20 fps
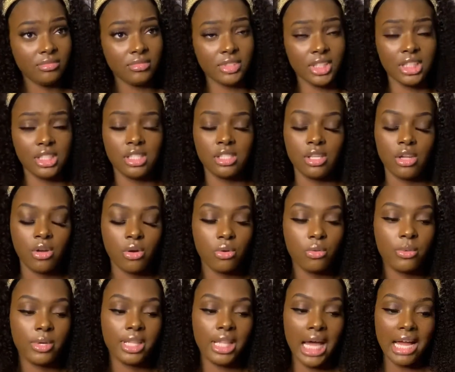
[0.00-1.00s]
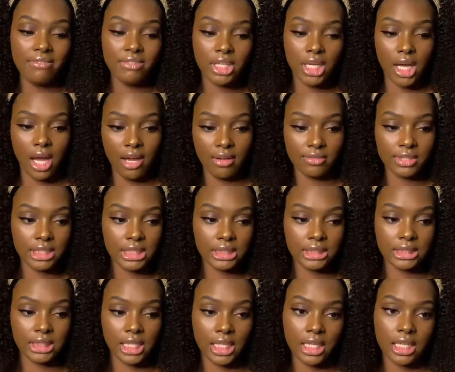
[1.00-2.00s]
So with having
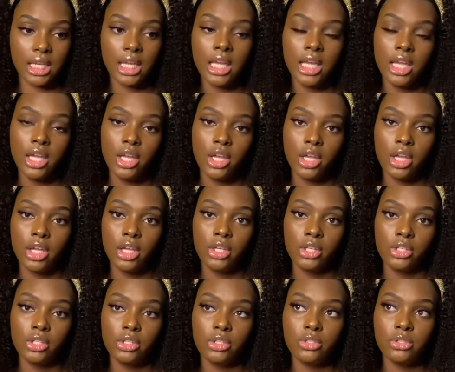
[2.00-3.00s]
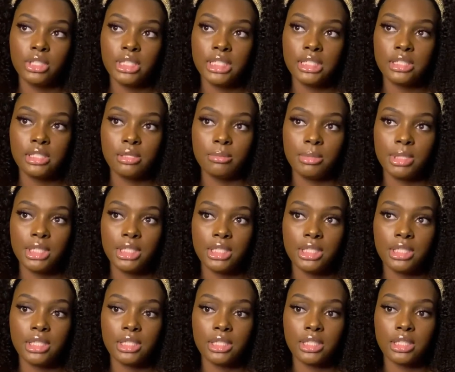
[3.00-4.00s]
confidence, like you need to
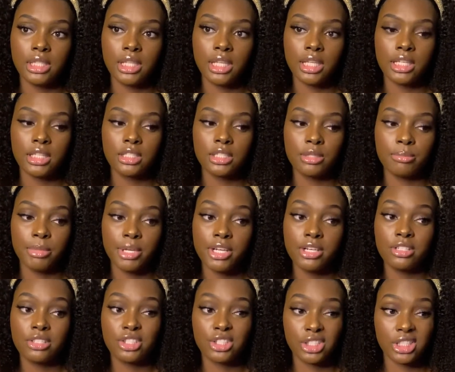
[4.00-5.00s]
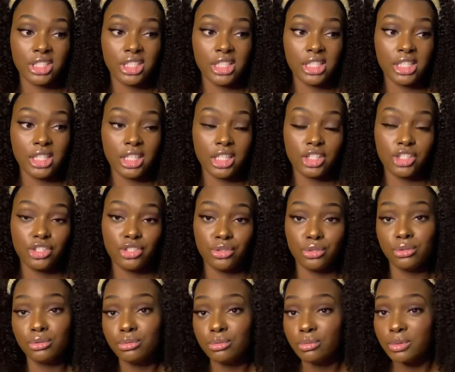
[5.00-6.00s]
be like spiritually in
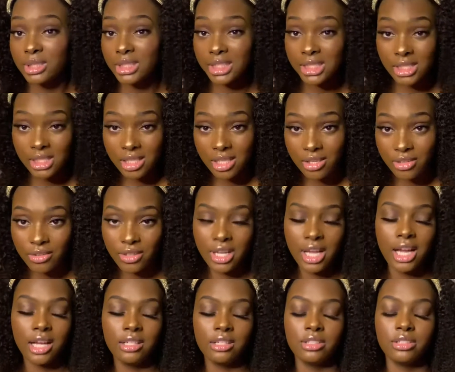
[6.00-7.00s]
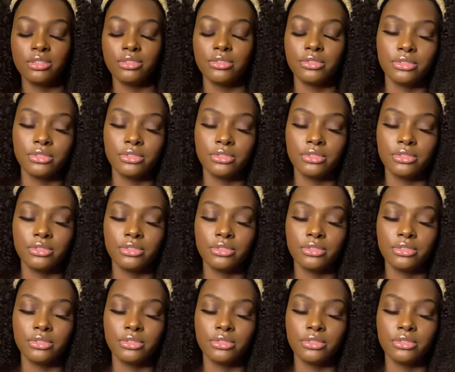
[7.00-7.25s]
tune with yourself, kind of.